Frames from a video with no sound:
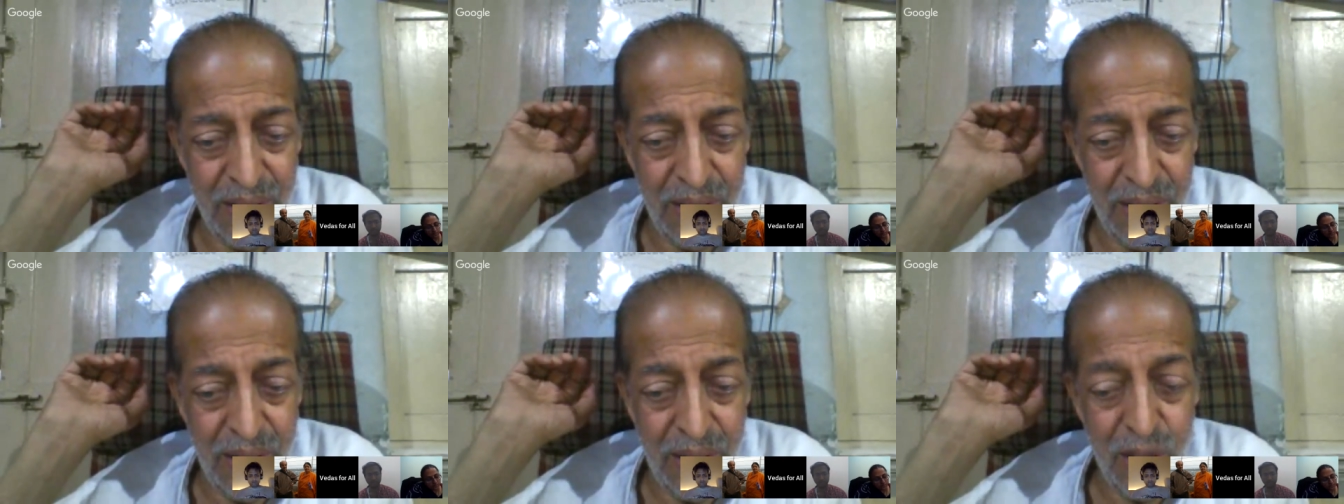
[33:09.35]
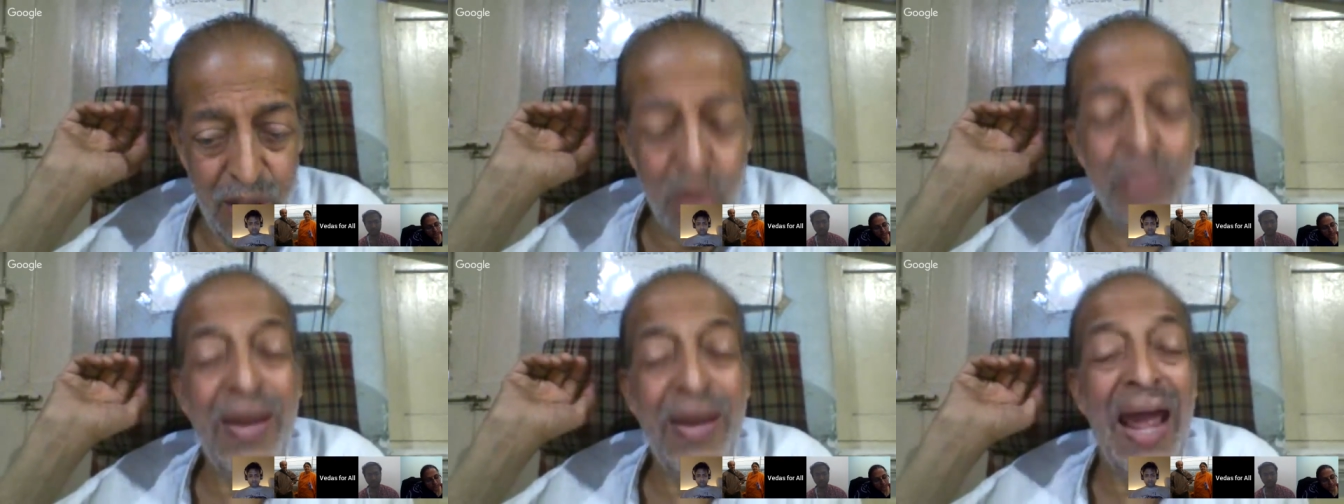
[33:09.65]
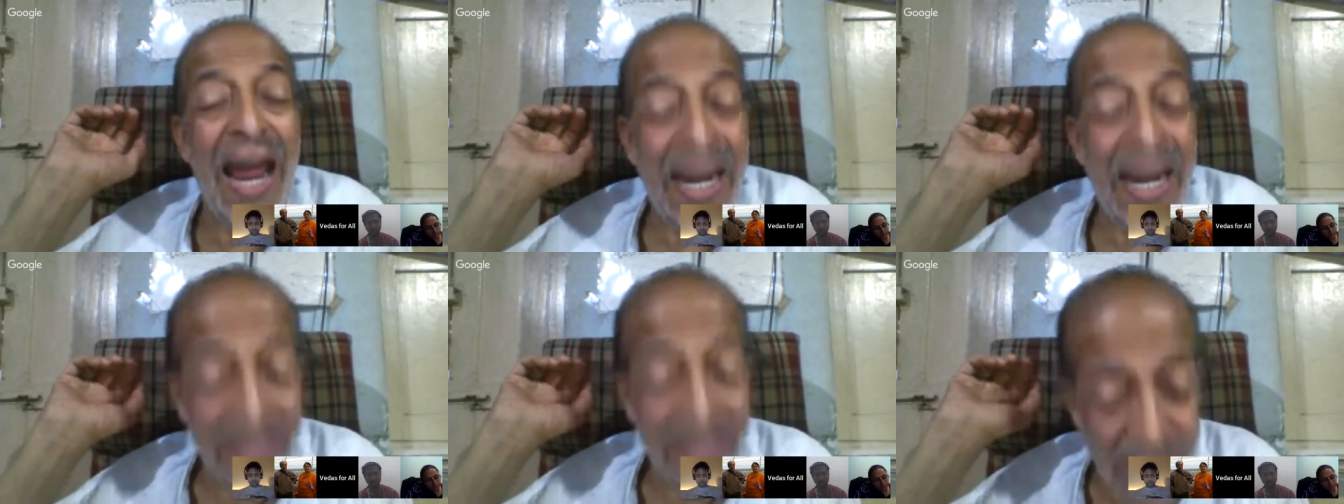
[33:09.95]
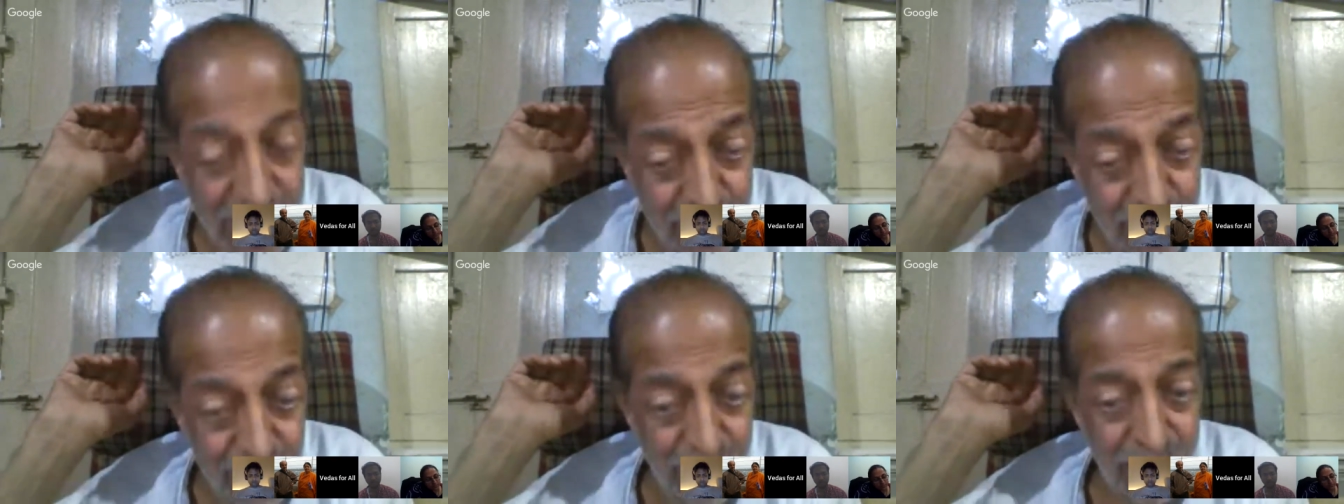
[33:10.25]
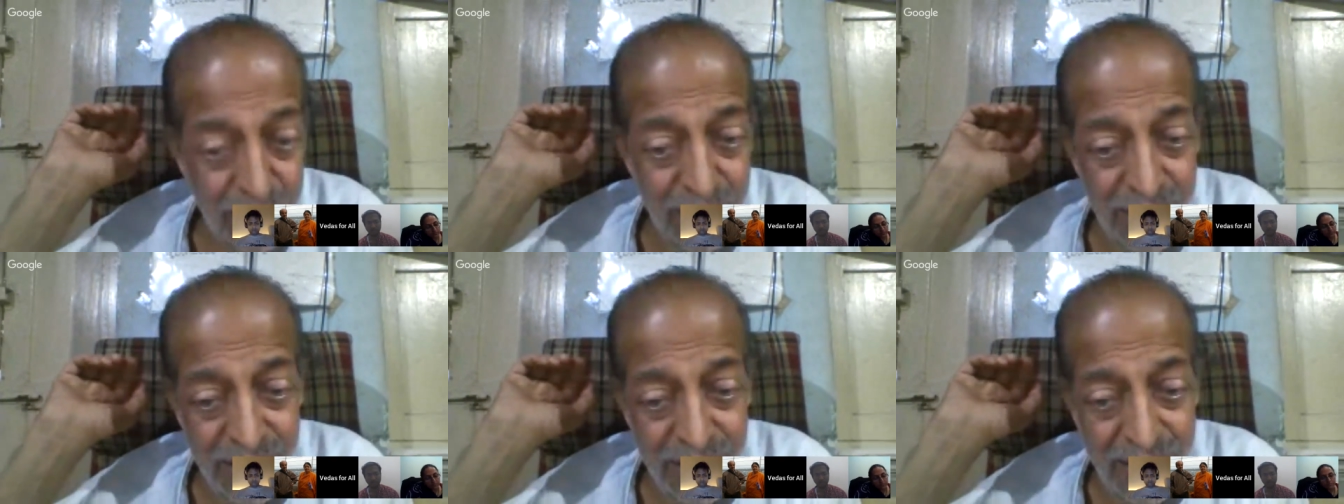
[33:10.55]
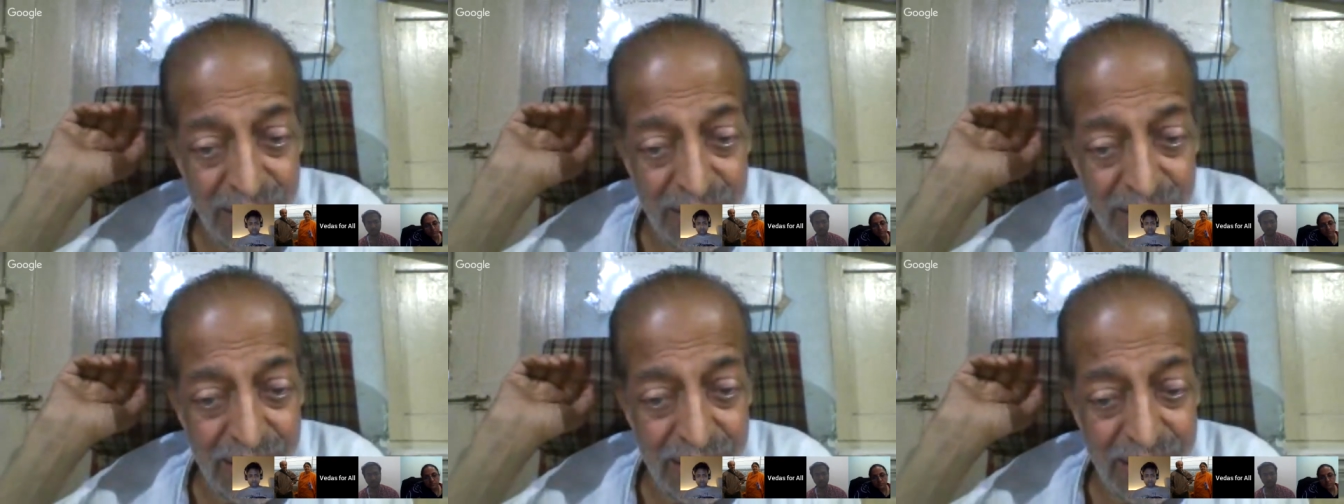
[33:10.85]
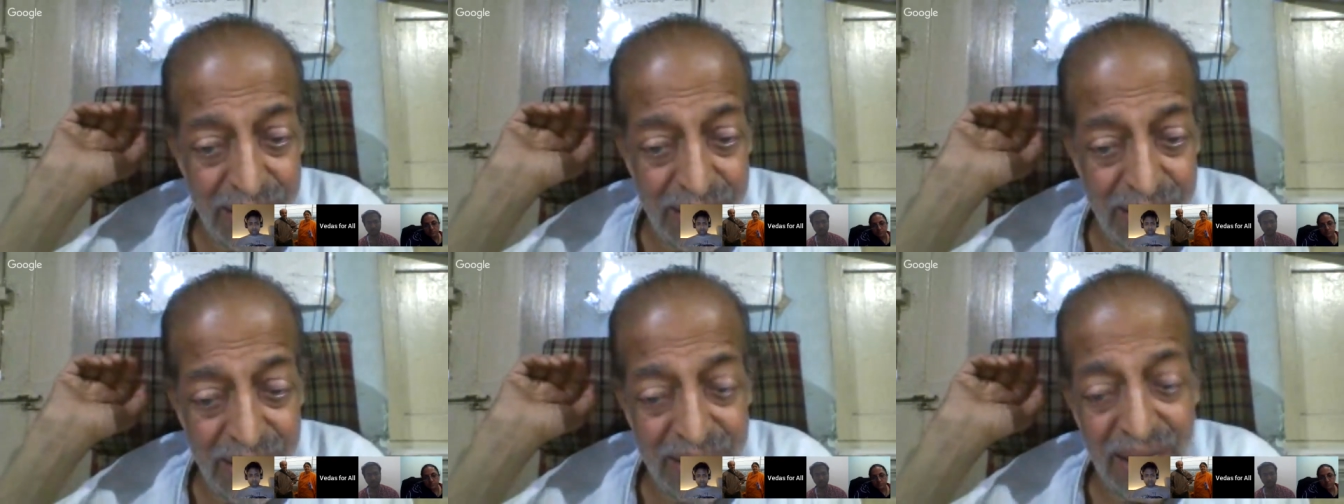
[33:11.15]
to be active,
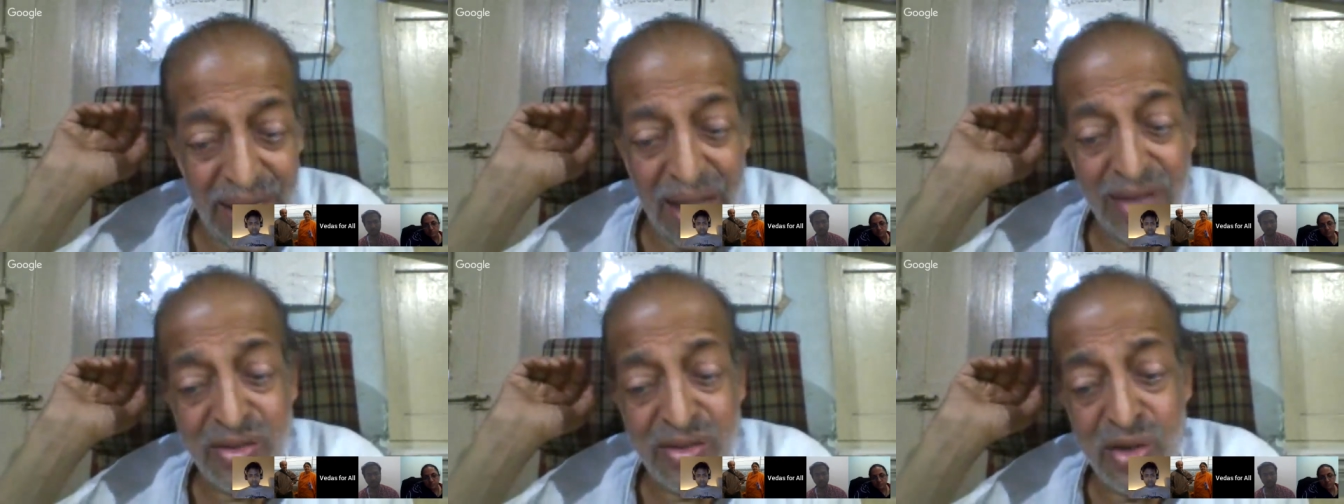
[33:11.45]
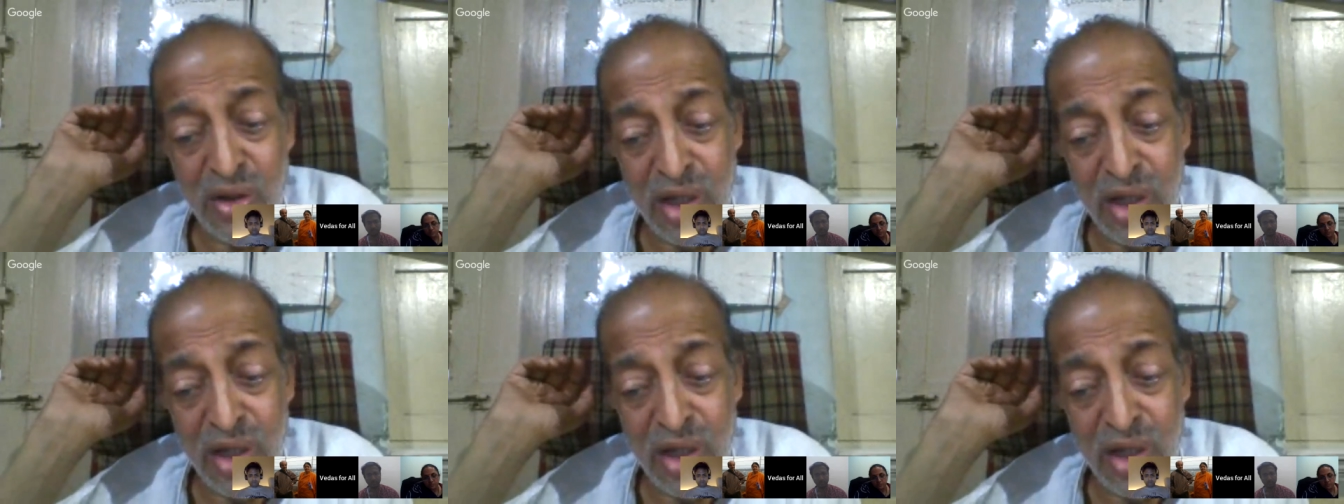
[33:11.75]
it has to